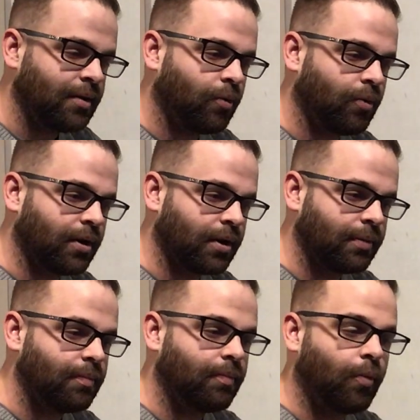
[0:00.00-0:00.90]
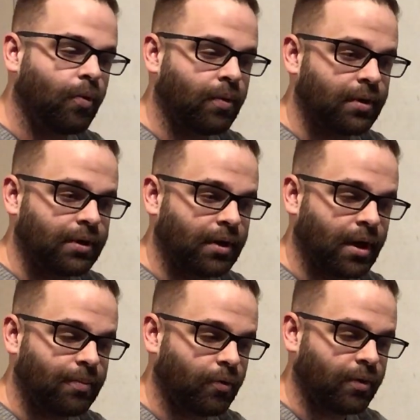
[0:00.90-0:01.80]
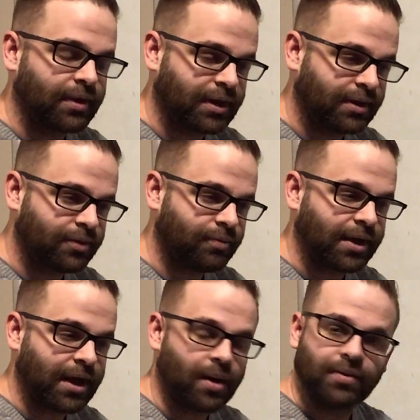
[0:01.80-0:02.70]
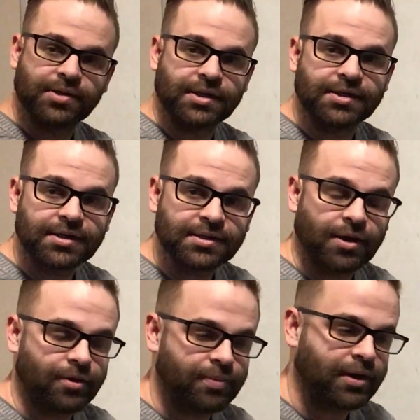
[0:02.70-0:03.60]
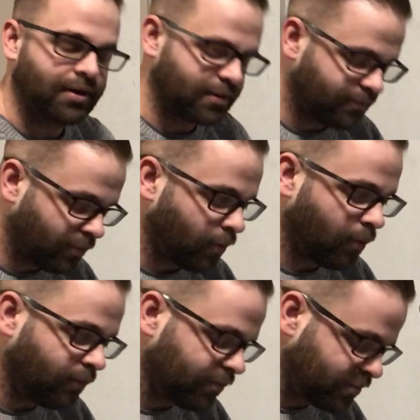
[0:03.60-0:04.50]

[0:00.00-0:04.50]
or more, not more than 3 hours in a 6 hour period for over